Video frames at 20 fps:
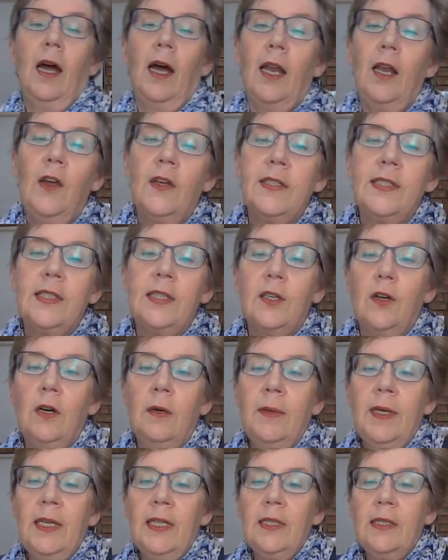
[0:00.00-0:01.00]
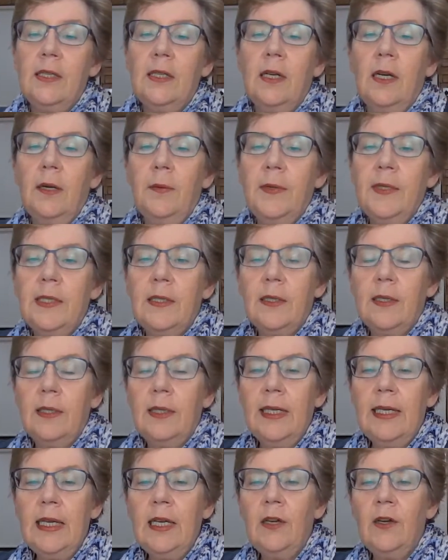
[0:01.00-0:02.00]
I lost the comment that I was
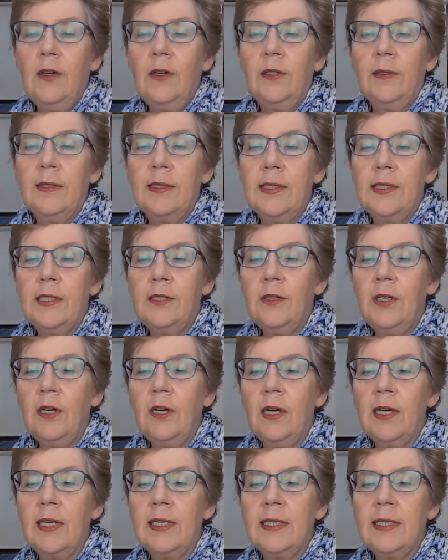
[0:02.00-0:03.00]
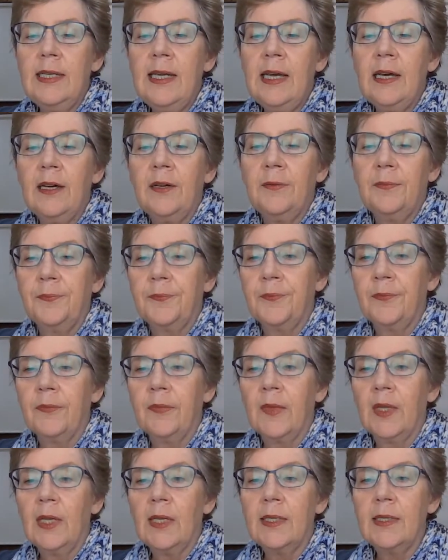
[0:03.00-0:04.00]
clicking on. Sorry, guys. Now,
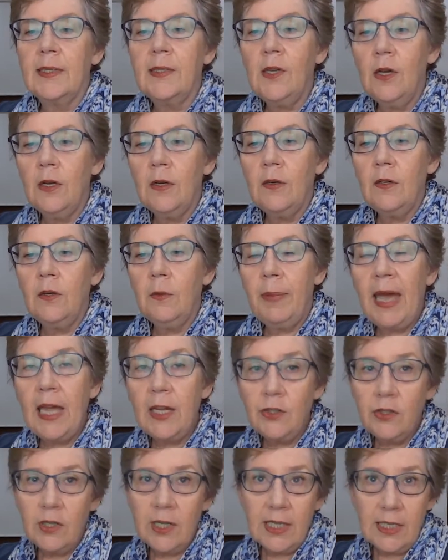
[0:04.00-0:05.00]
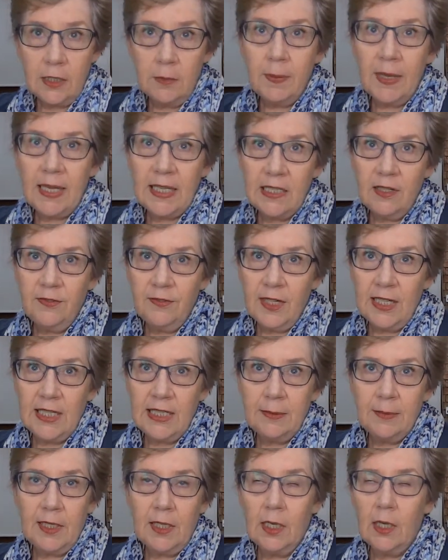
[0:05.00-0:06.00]
So your pantry is your best
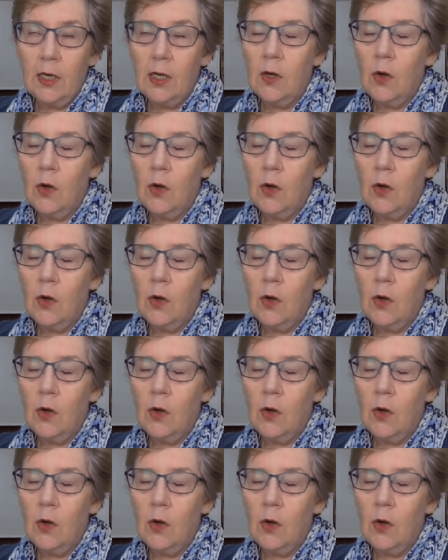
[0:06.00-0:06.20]
investment,